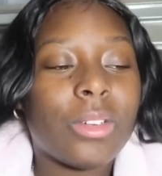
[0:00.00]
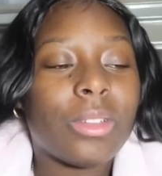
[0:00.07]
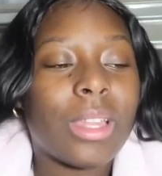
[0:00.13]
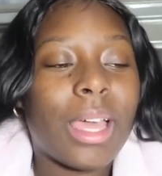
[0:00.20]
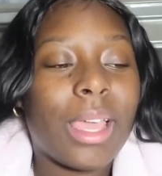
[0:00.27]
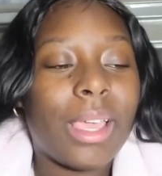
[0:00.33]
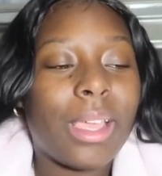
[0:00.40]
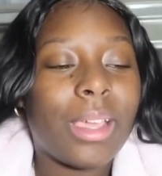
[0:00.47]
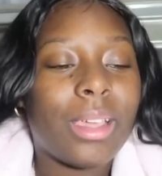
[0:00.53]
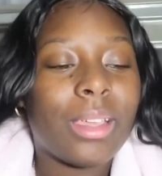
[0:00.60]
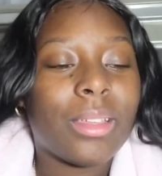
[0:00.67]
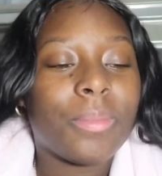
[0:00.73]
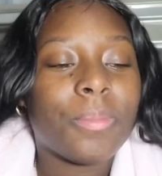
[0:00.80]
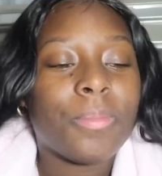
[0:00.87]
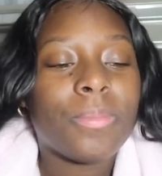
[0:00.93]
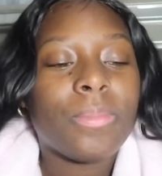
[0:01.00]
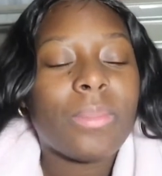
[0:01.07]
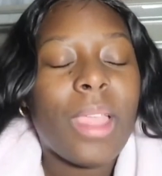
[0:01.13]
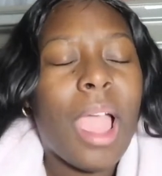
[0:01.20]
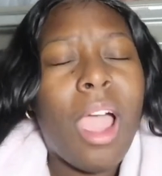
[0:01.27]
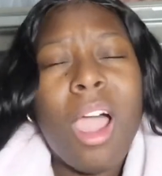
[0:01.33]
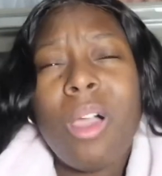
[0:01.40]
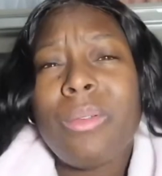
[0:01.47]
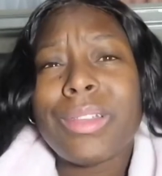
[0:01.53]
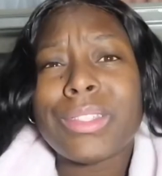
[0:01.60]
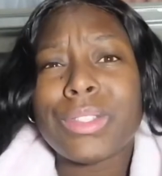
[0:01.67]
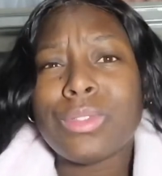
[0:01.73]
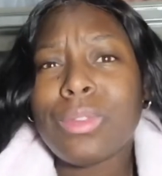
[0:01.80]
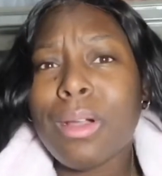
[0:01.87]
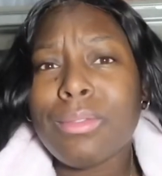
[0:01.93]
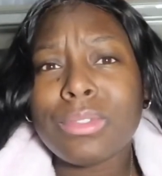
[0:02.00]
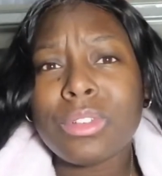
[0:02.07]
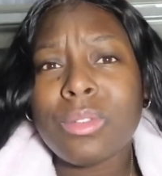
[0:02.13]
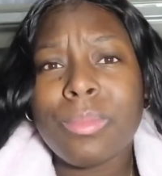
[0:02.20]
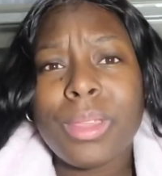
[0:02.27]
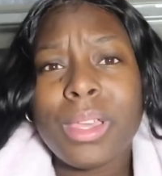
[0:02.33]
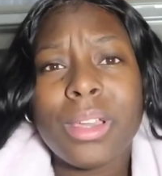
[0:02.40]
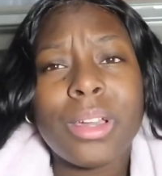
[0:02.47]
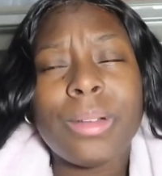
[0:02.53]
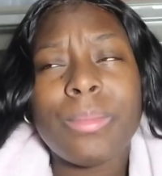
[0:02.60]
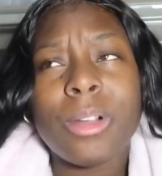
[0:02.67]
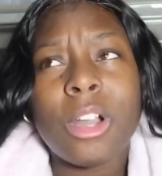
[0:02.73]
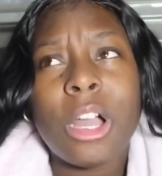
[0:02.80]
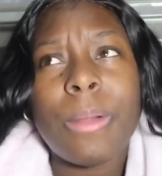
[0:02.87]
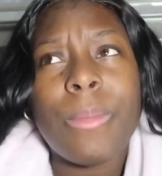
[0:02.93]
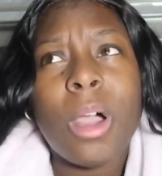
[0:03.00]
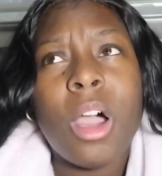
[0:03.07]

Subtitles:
Like, I always knew I was gonna be a good mom.